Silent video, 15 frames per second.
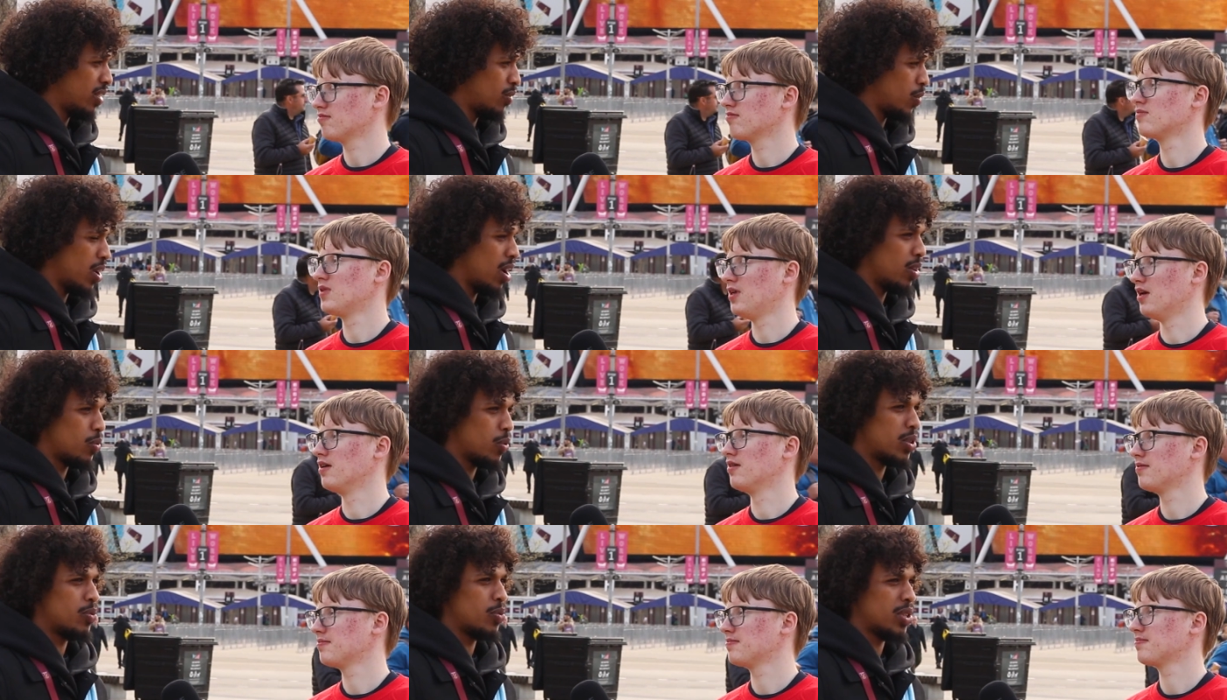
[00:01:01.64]
Speaker 1: in. We are
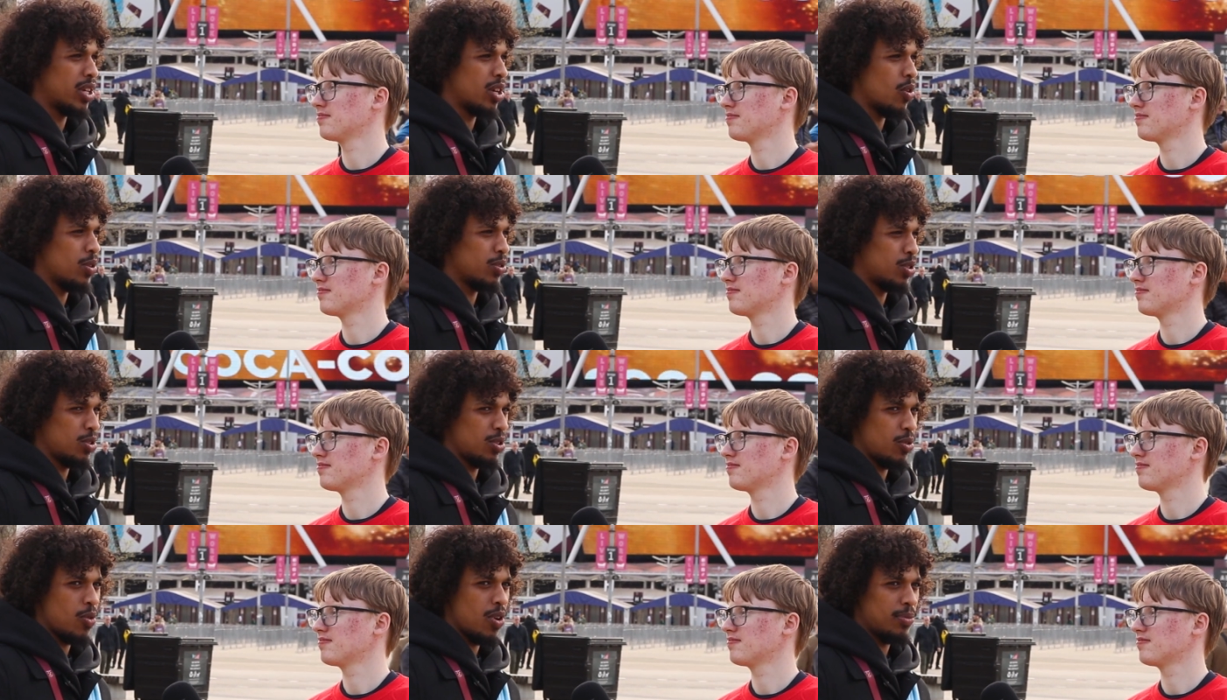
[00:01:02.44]
we, we did go on 2
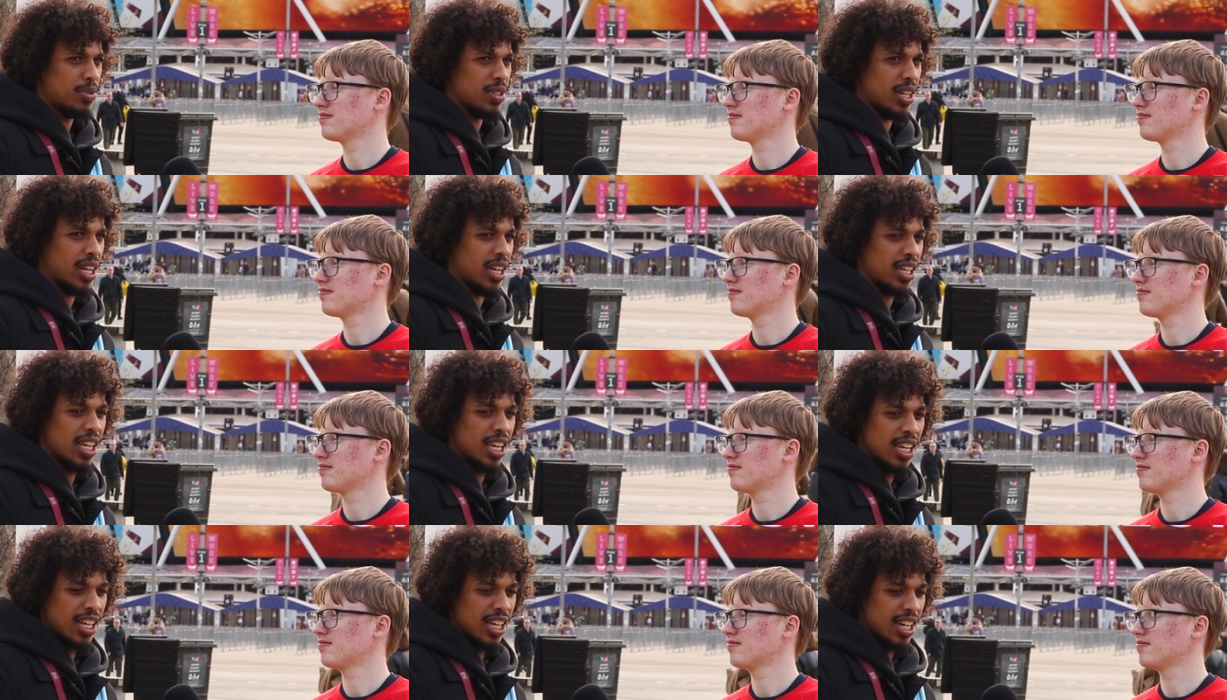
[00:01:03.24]
0 up today,
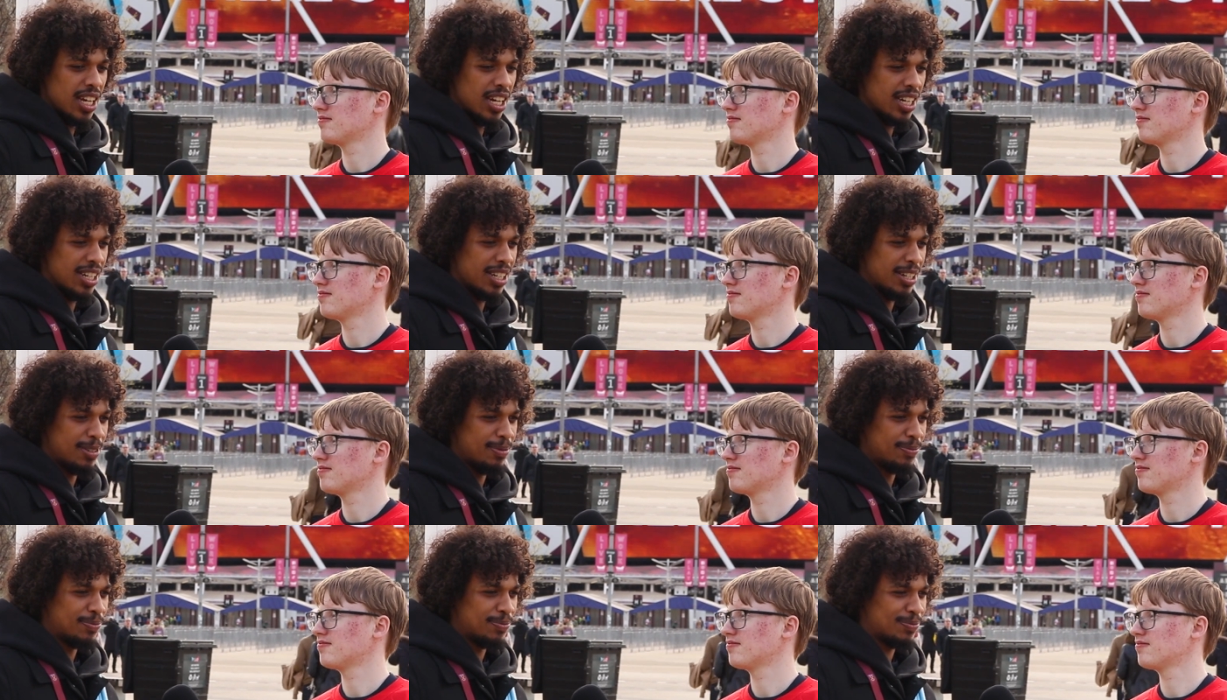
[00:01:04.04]

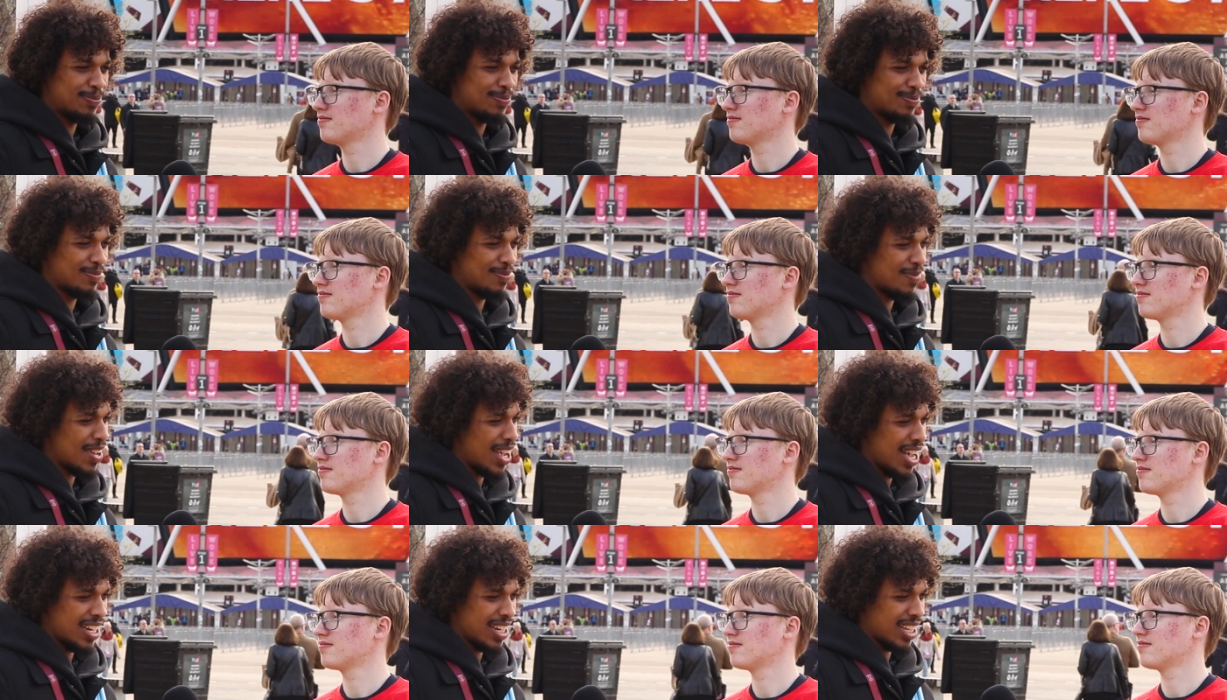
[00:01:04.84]
um,
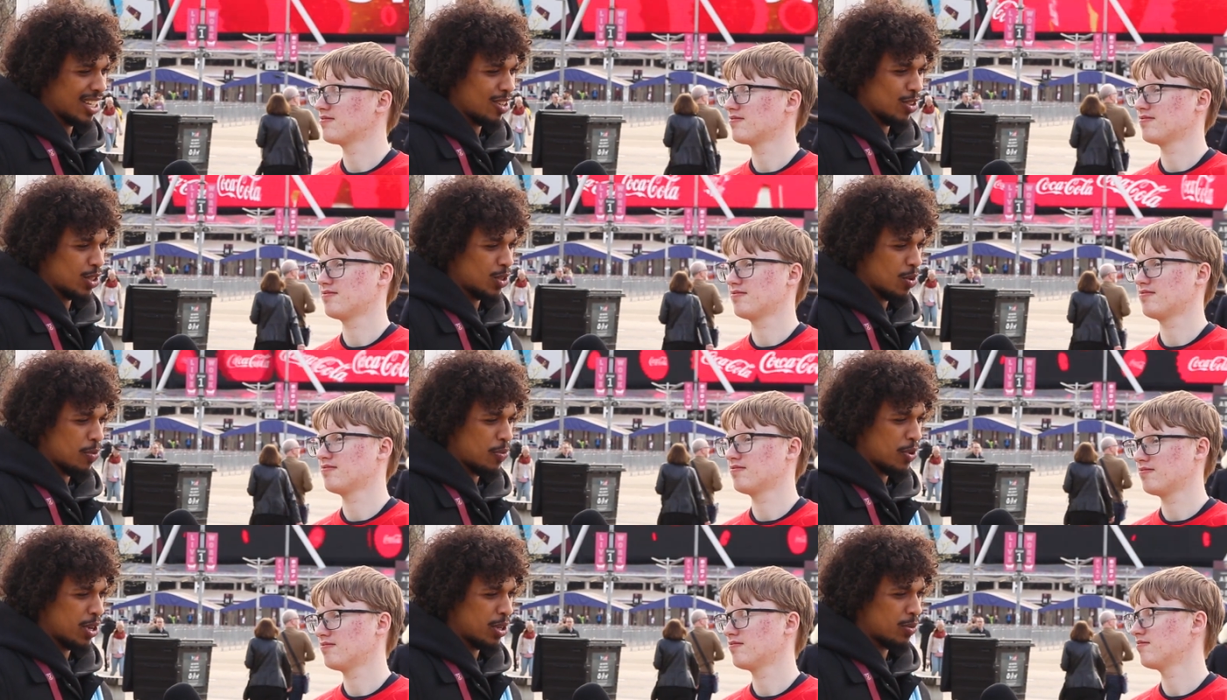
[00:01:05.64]
and it got to
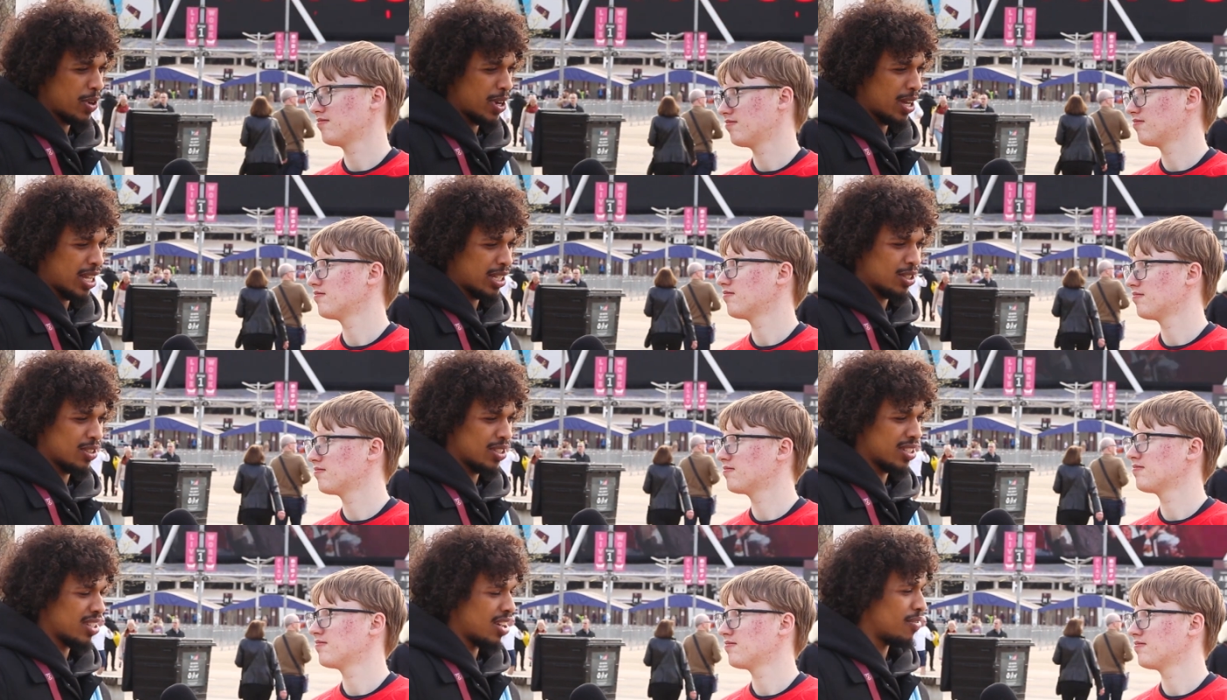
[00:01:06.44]
a point where as
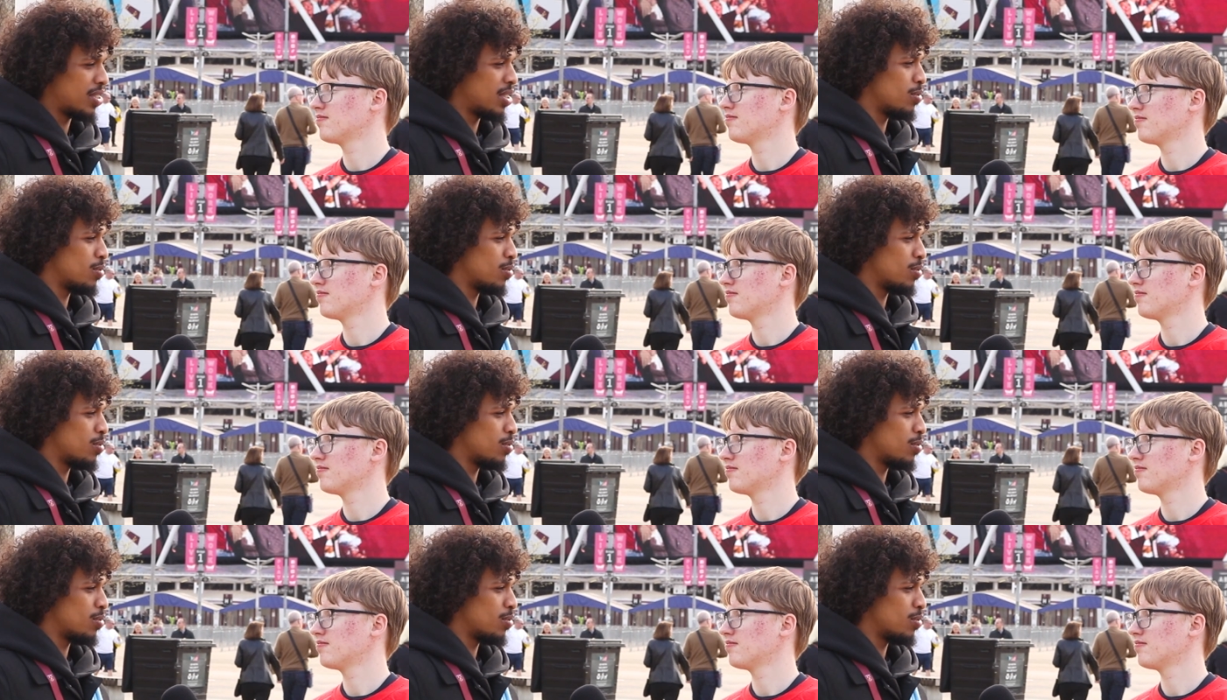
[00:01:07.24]
soon as the other